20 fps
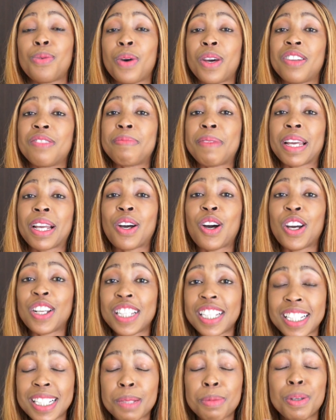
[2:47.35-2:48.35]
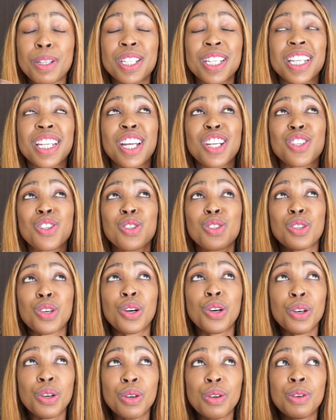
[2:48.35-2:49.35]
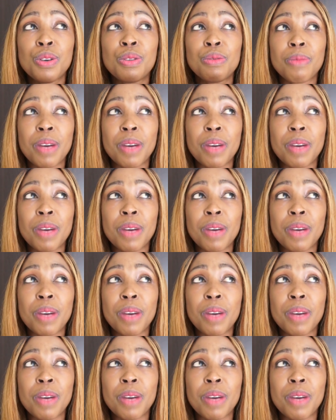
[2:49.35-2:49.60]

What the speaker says: one of my colleagues put in so